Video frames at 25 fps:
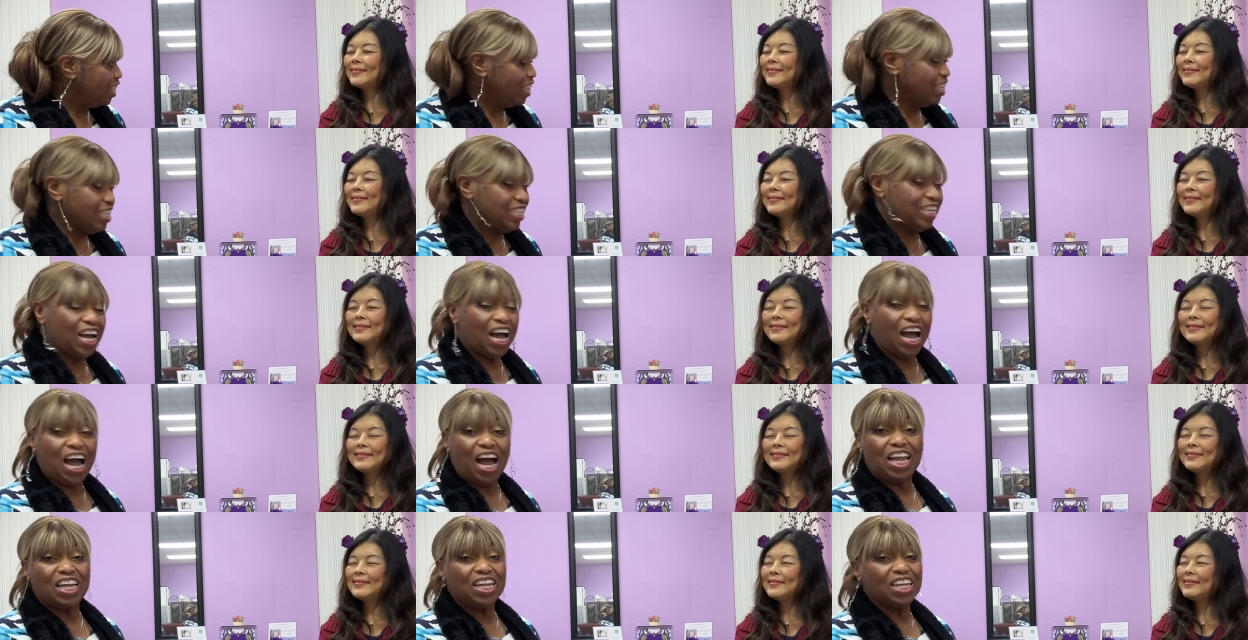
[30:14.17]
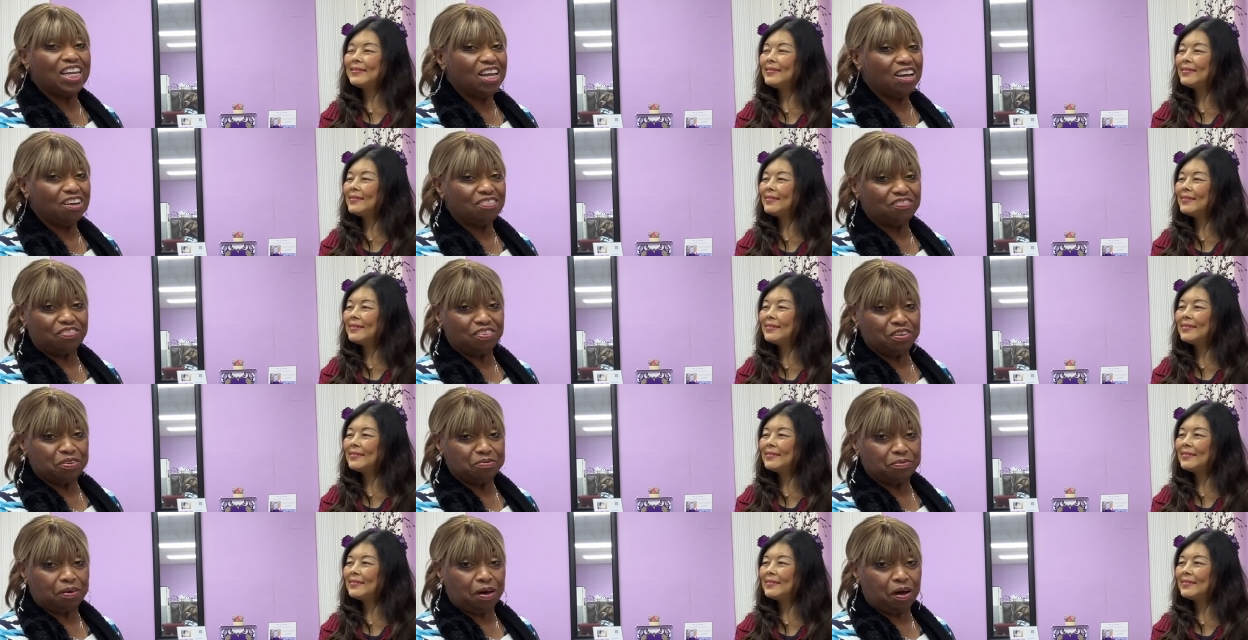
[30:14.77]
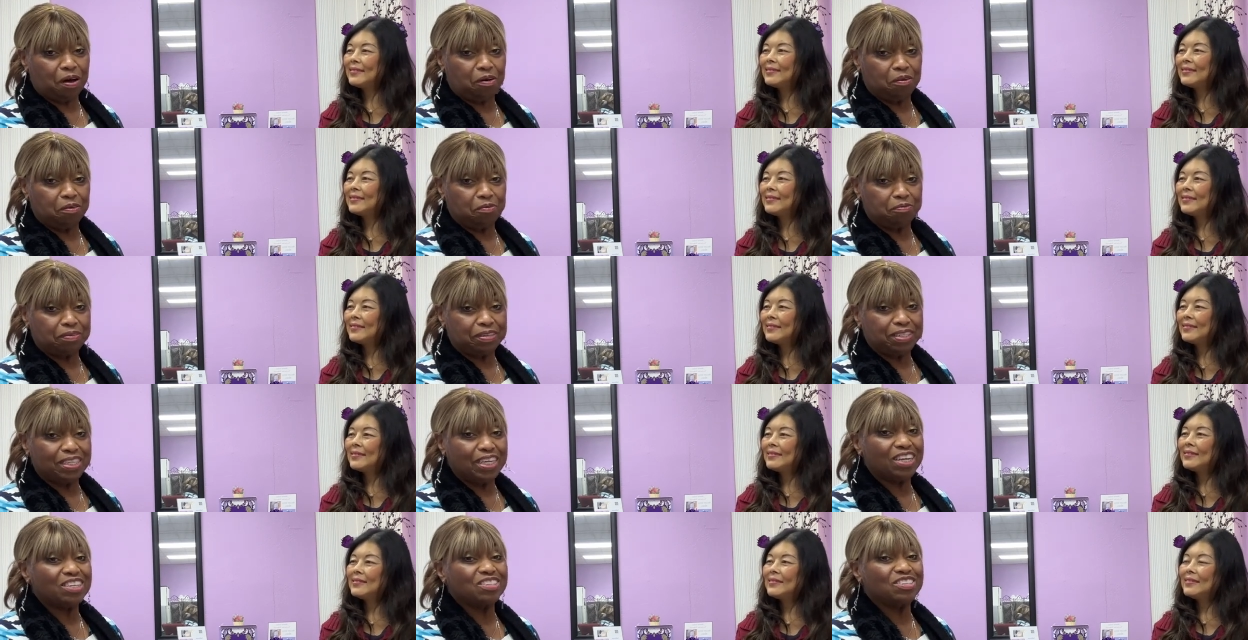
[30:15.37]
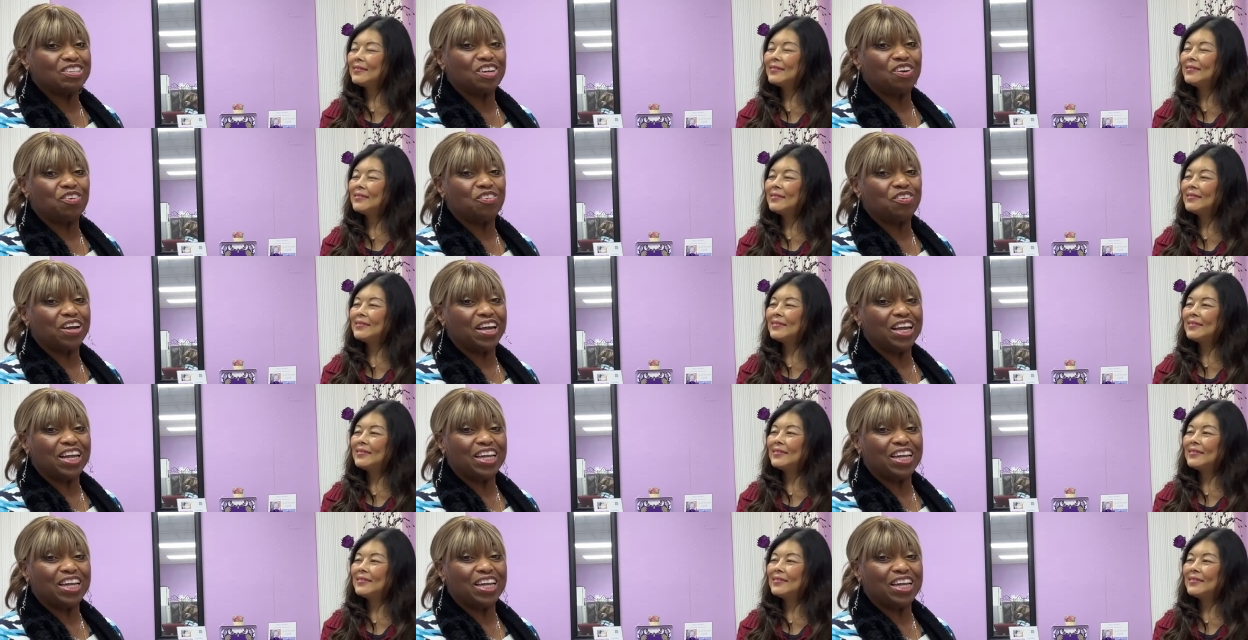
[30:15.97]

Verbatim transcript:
Speaker 1: Now, I love football, but there's no way